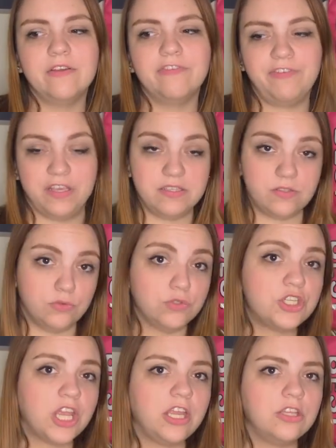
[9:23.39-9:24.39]
things do
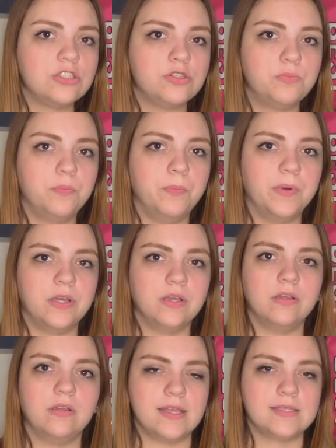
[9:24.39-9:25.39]
change,
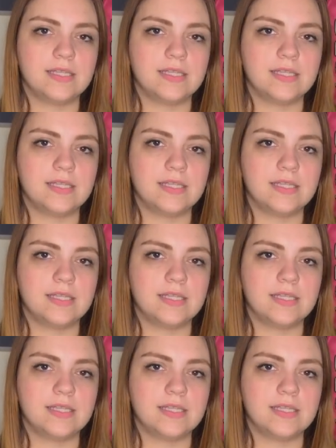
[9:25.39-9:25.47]
but as